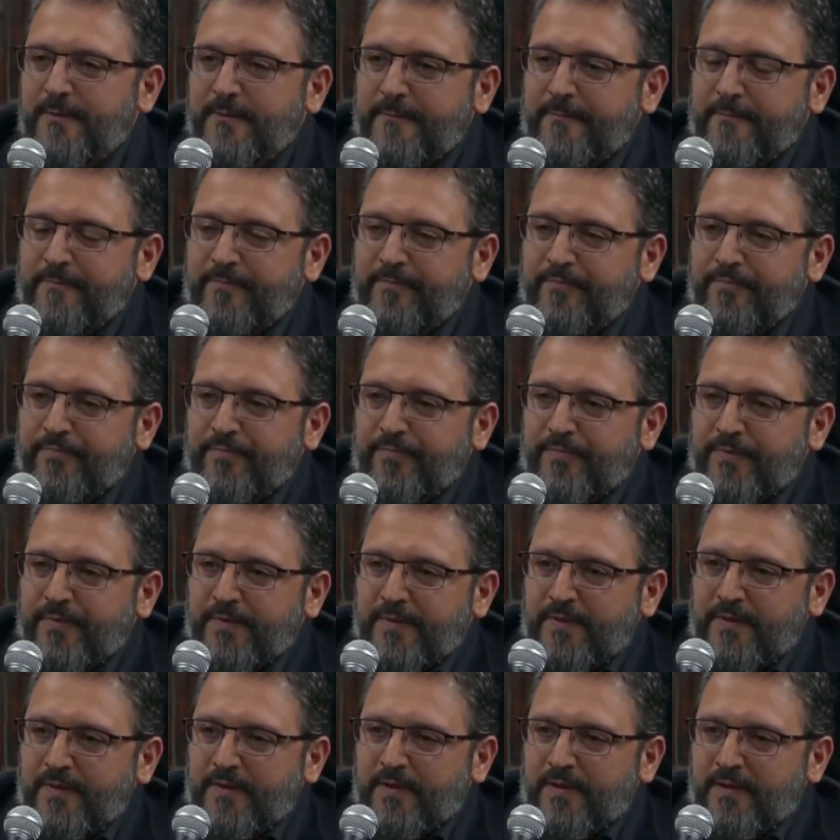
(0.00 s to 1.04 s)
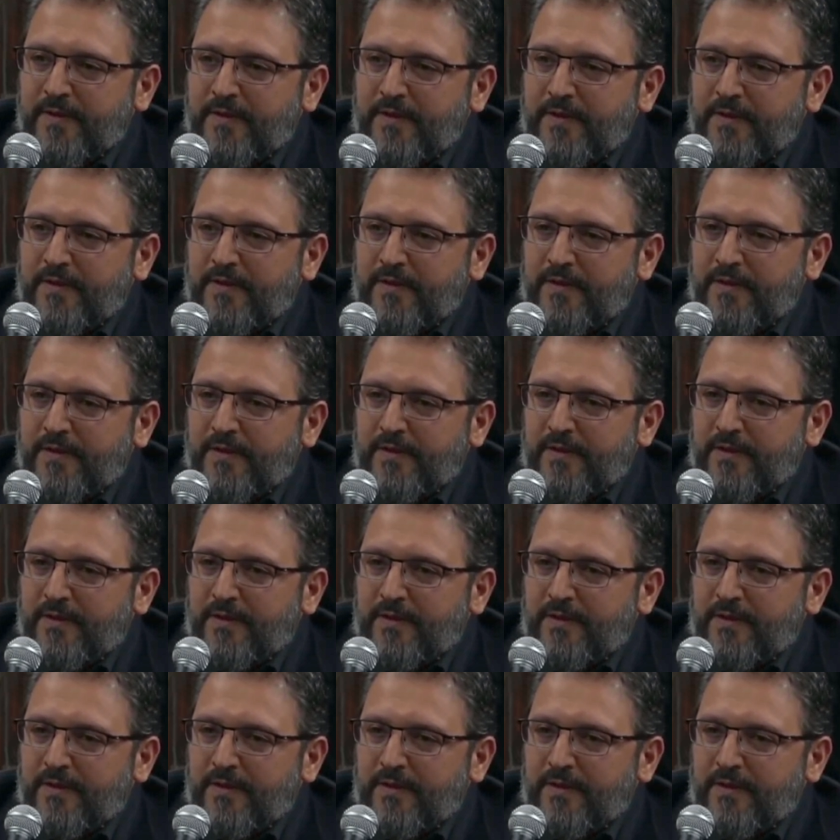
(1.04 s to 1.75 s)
[no speech]